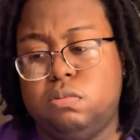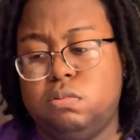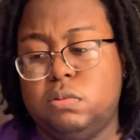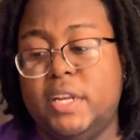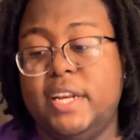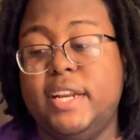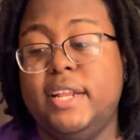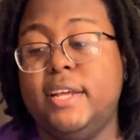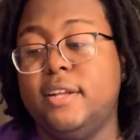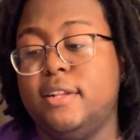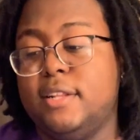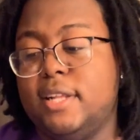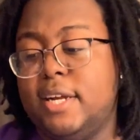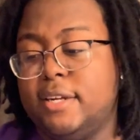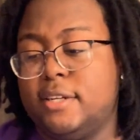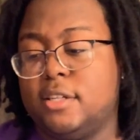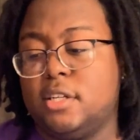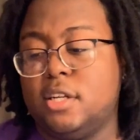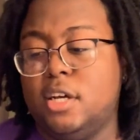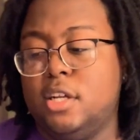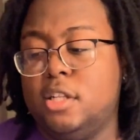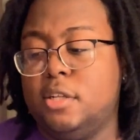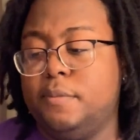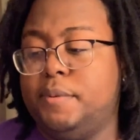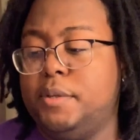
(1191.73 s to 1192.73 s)
and then like
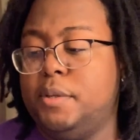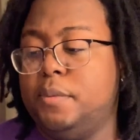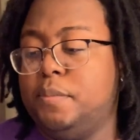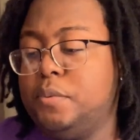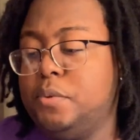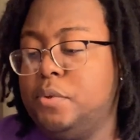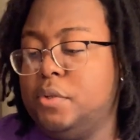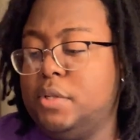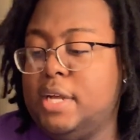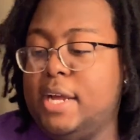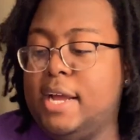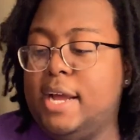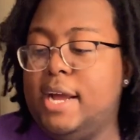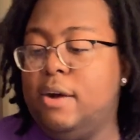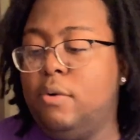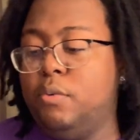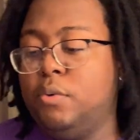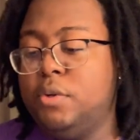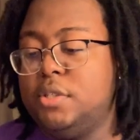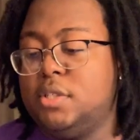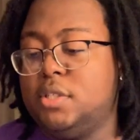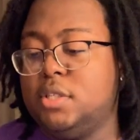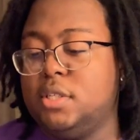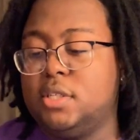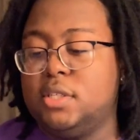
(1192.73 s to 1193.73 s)
the other people that I
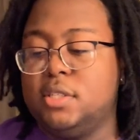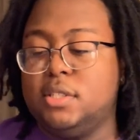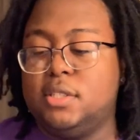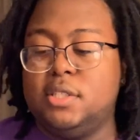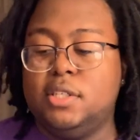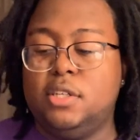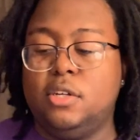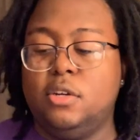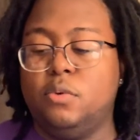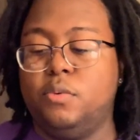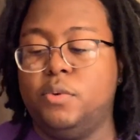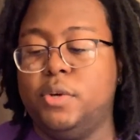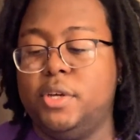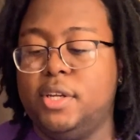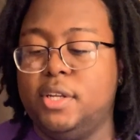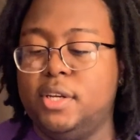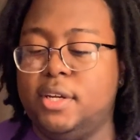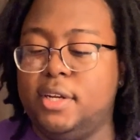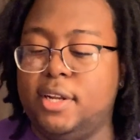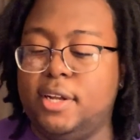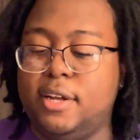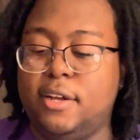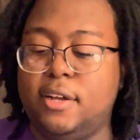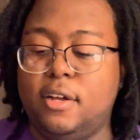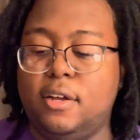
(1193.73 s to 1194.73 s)
went to the casino with
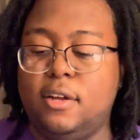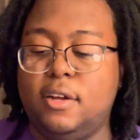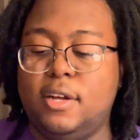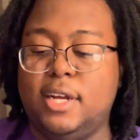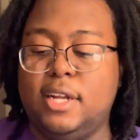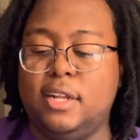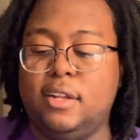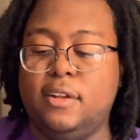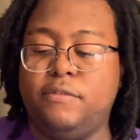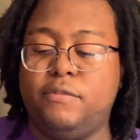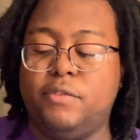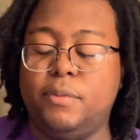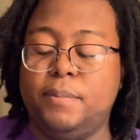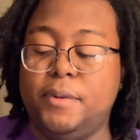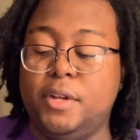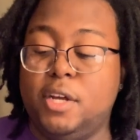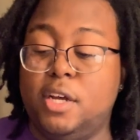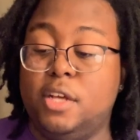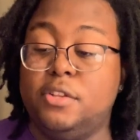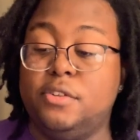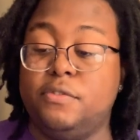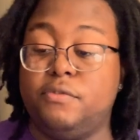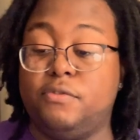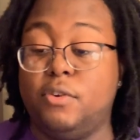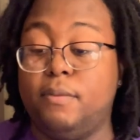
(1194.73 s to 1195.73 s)
and, uh, from the
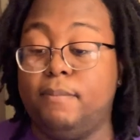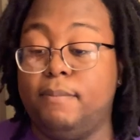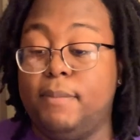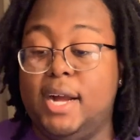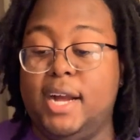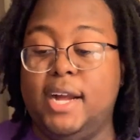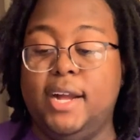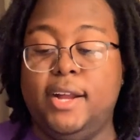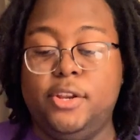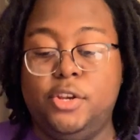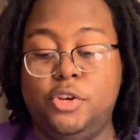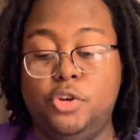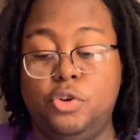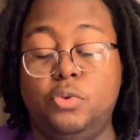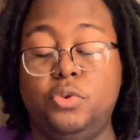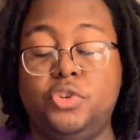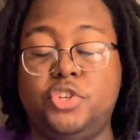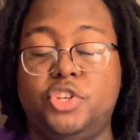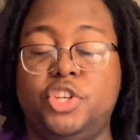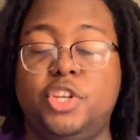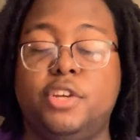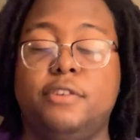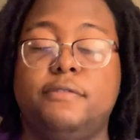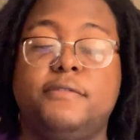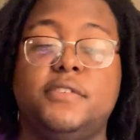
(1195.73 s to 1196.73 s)
other from my new
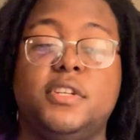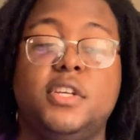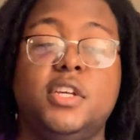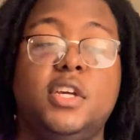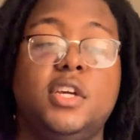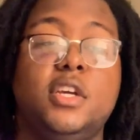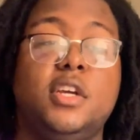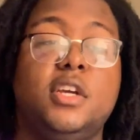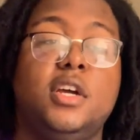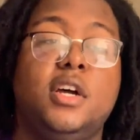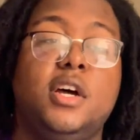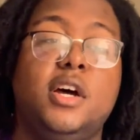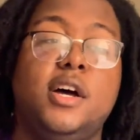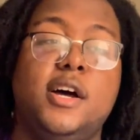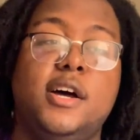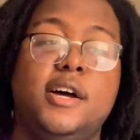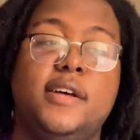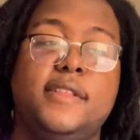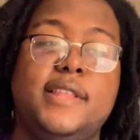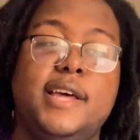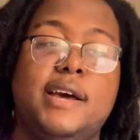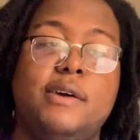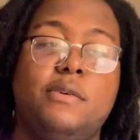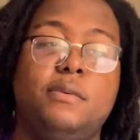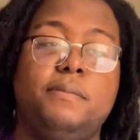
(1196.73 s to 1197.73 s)
shift, uh,
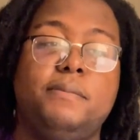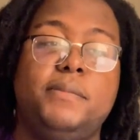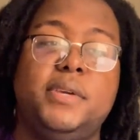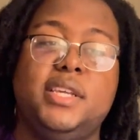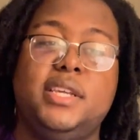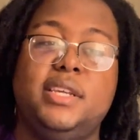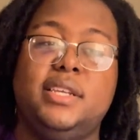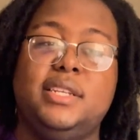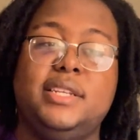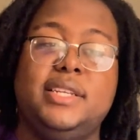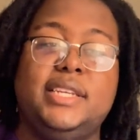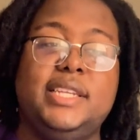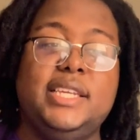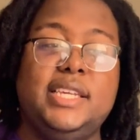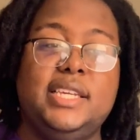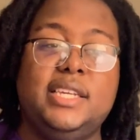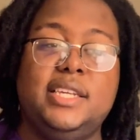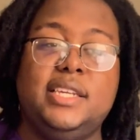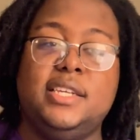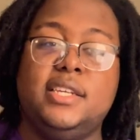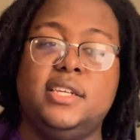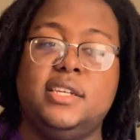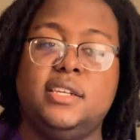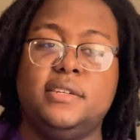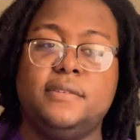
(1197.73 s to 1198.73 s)
that would be
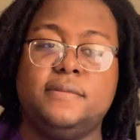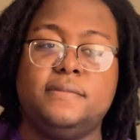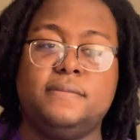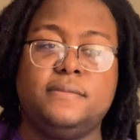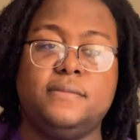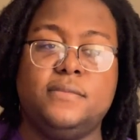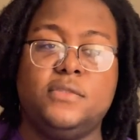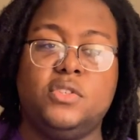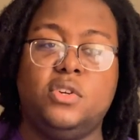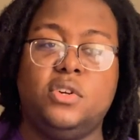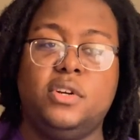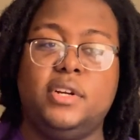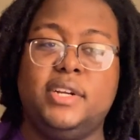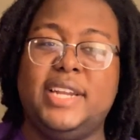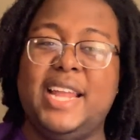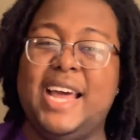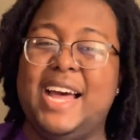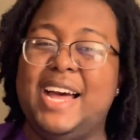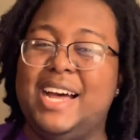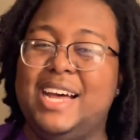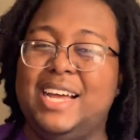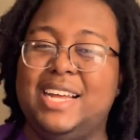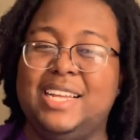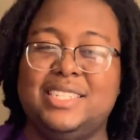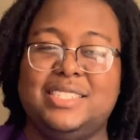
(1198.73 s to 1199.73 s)
D or
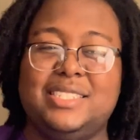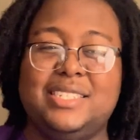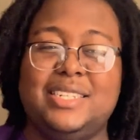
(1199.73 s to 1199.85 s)
Daz